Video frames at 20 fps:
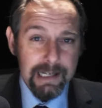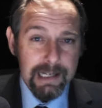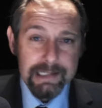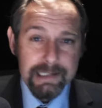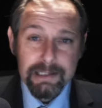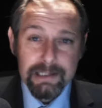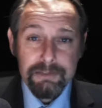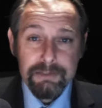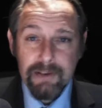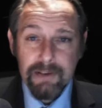I
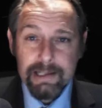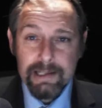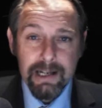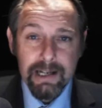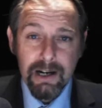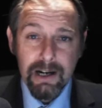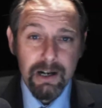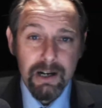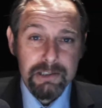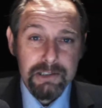still find
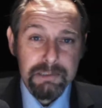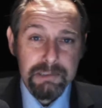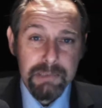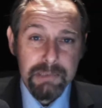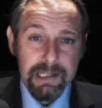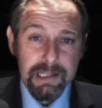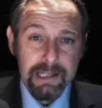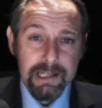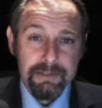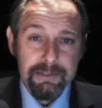it hard to
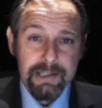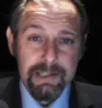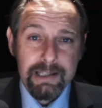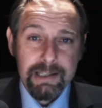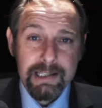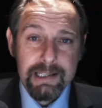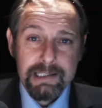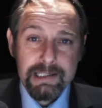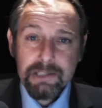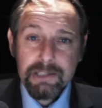believe
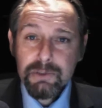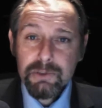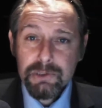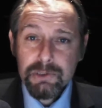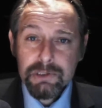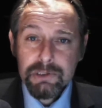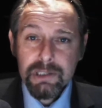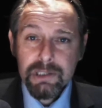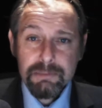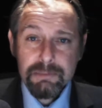that this has
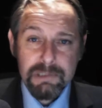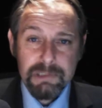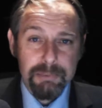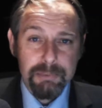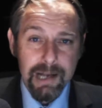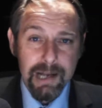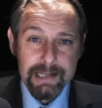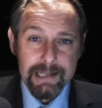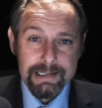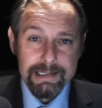all come to
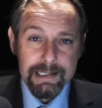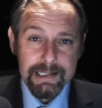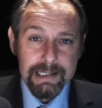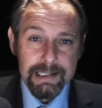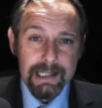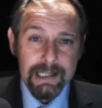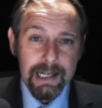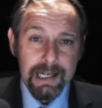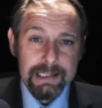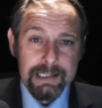pass,
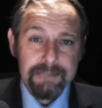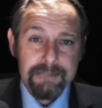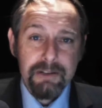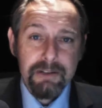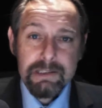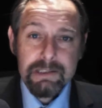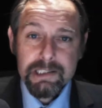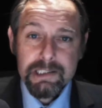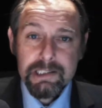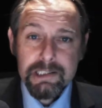and if
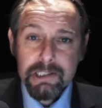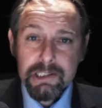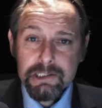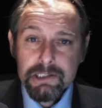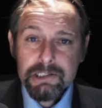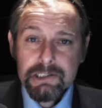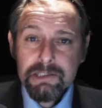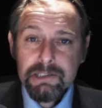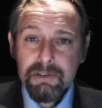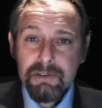our
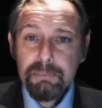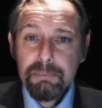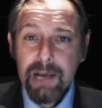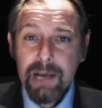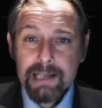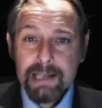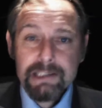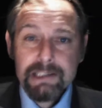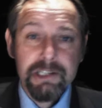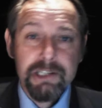discussions of the
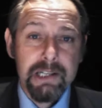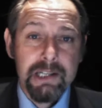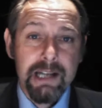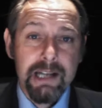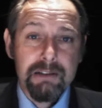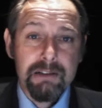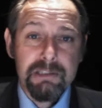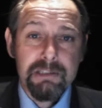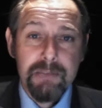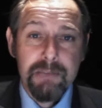past turn
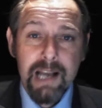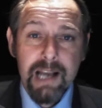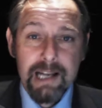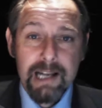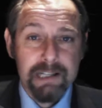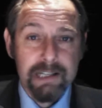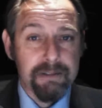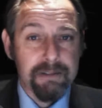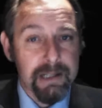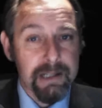out to be
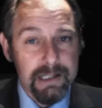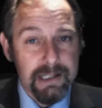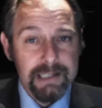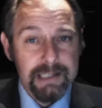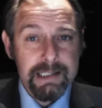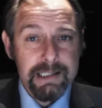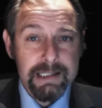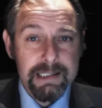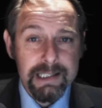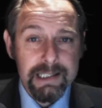accurate,
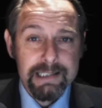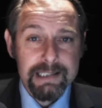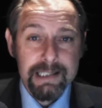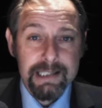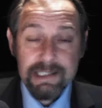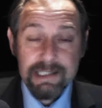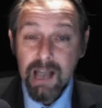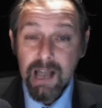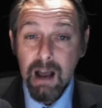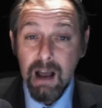then this
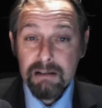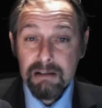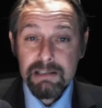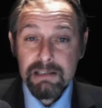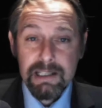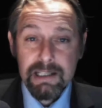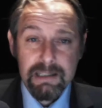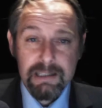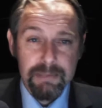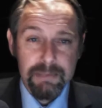is
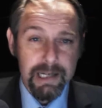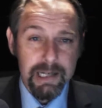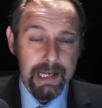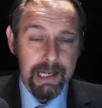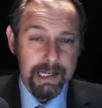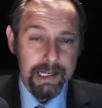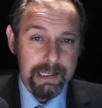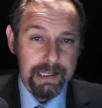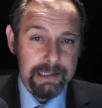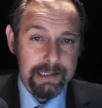only the
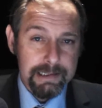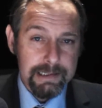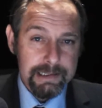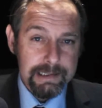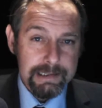beginning.